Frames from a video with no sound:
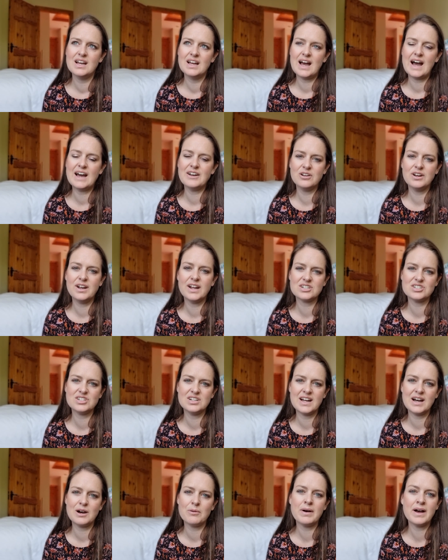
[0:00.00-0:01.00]
I don't actually
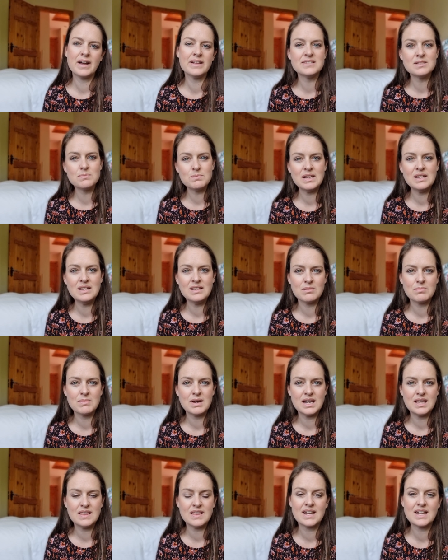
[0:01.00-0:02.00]
know mind spending the
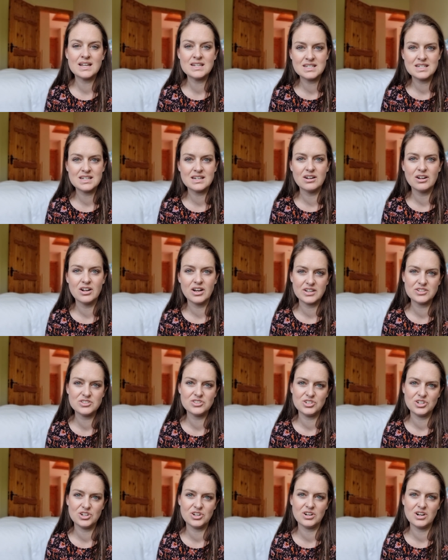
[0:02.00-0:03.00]
money that I did
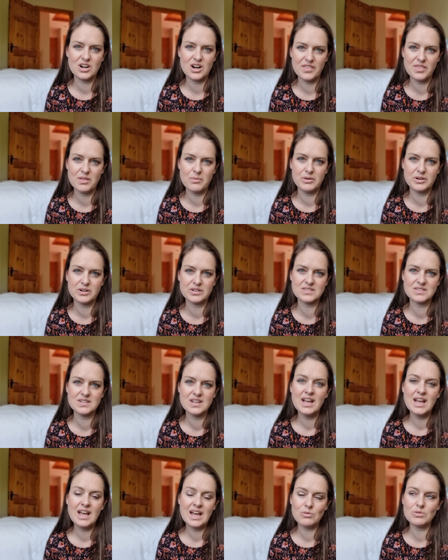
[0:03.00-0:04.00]
last year on the books.
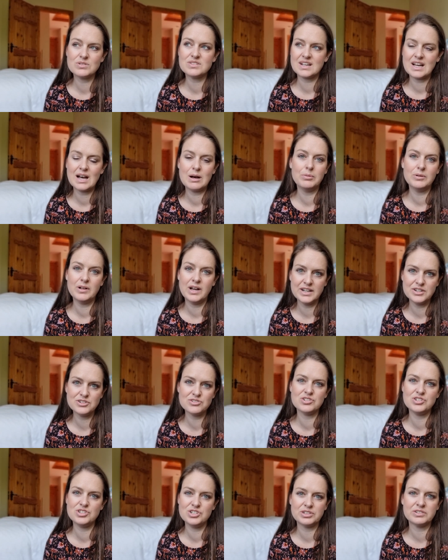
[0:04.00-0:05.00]
It was a couple
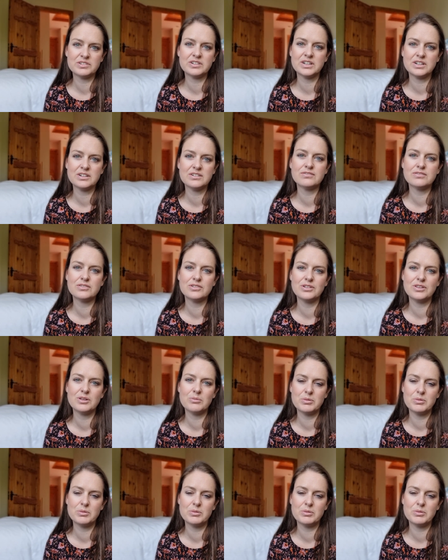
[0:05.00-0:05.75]
hundred euro for the